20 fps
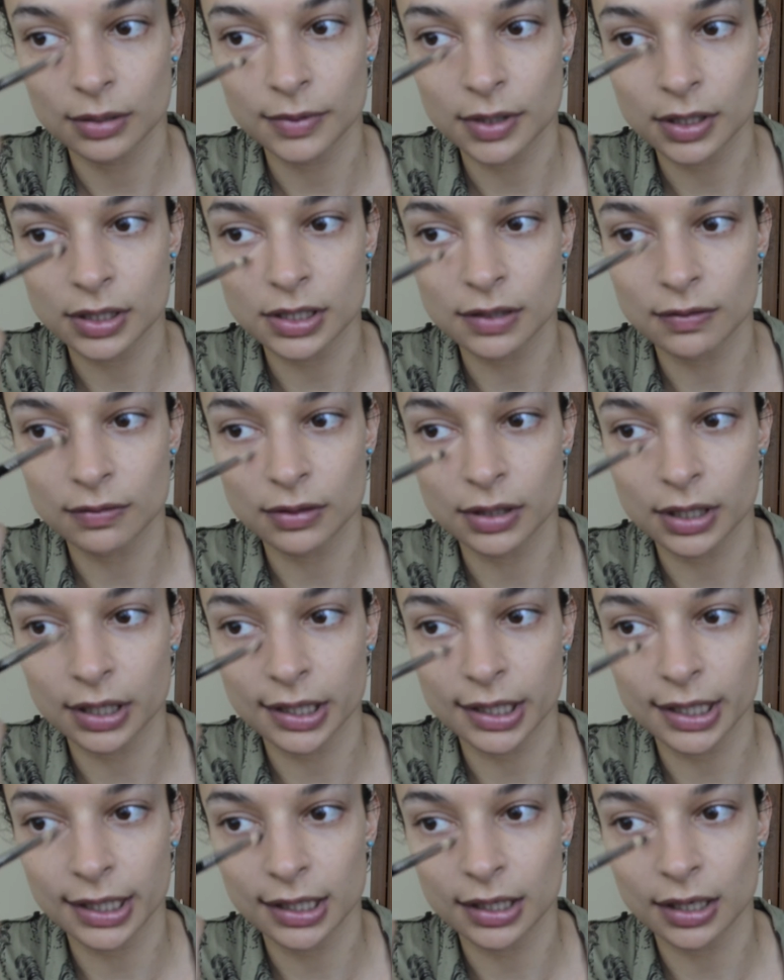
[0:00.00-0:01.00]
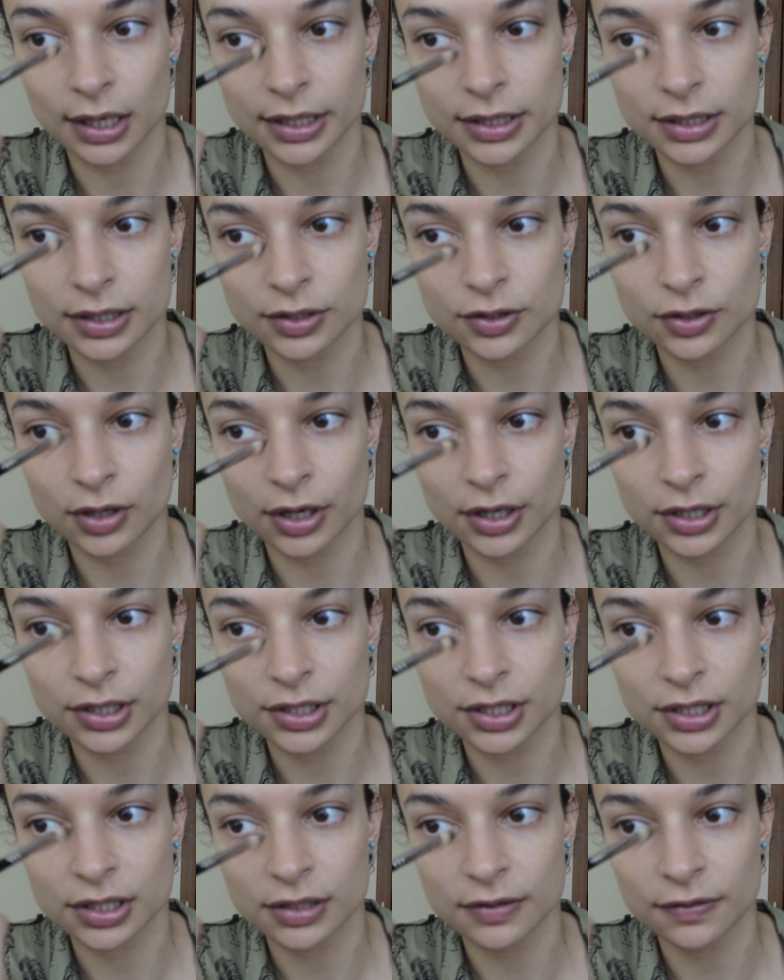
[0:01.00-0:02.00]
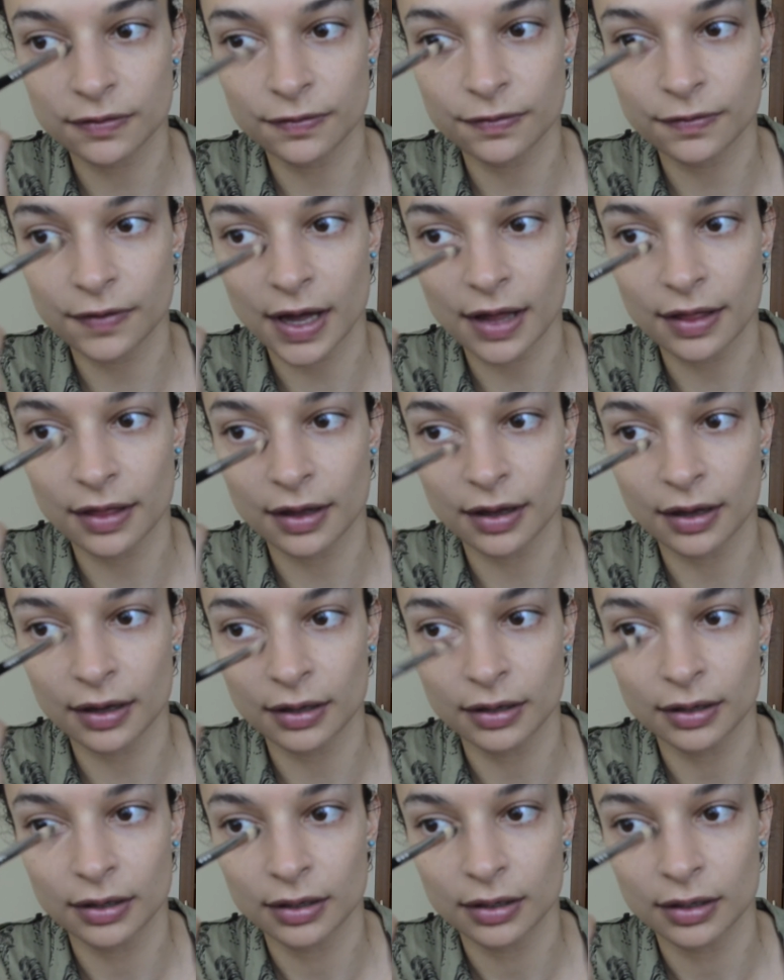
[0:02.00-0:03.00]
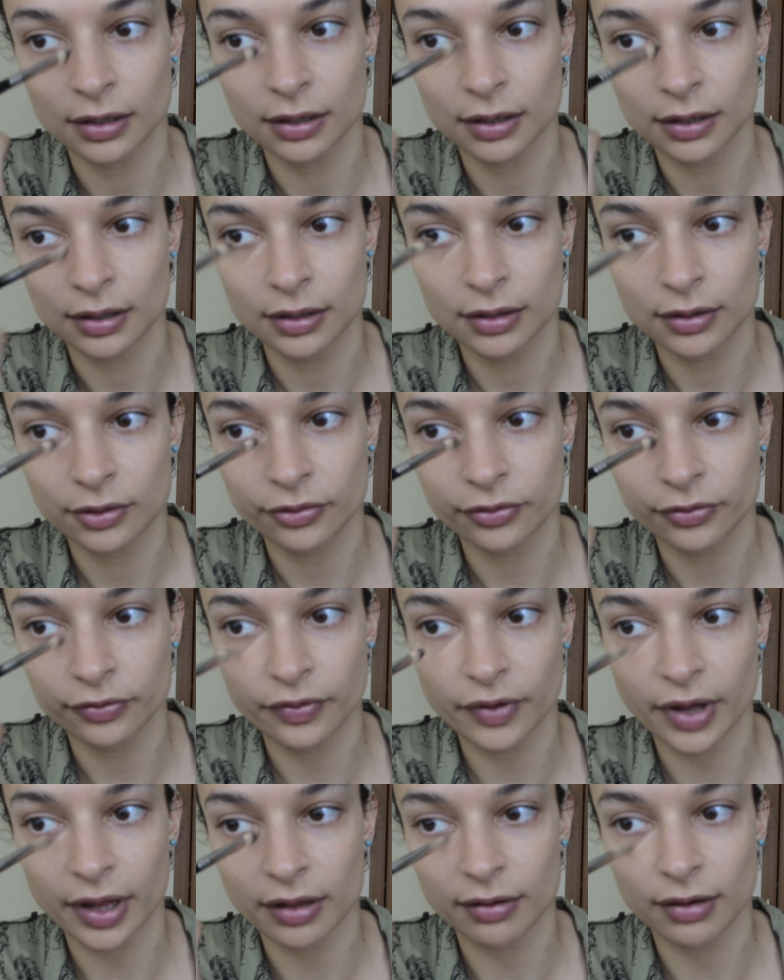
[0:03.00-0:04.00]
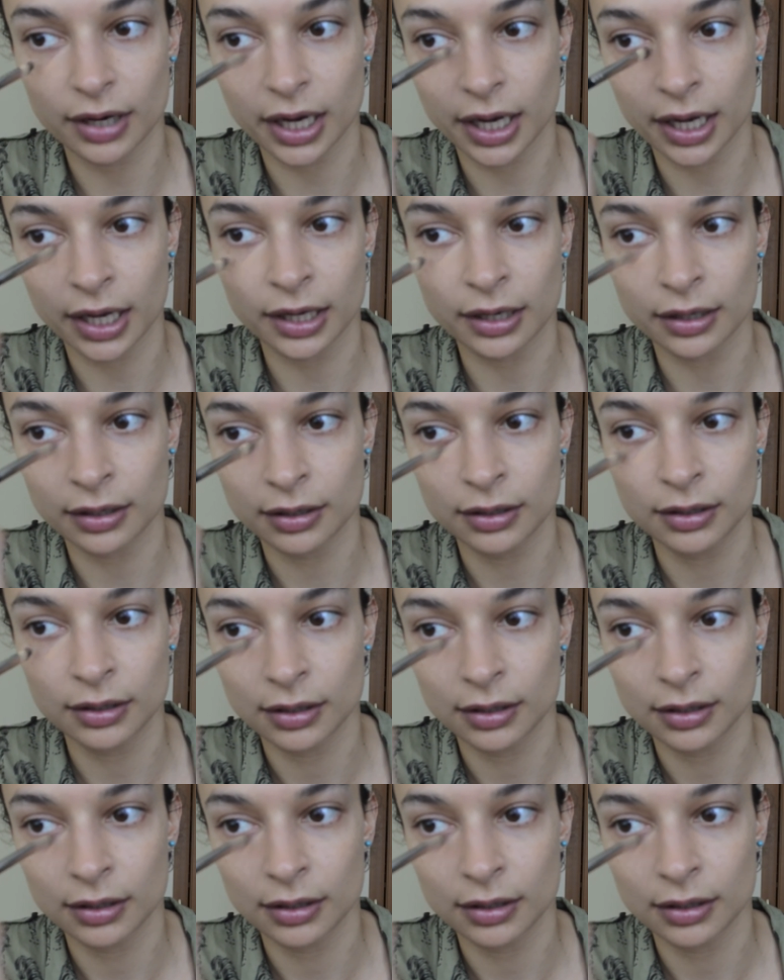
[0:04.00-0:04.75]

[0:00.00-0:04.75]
I'm using really light strokes just to feather it in.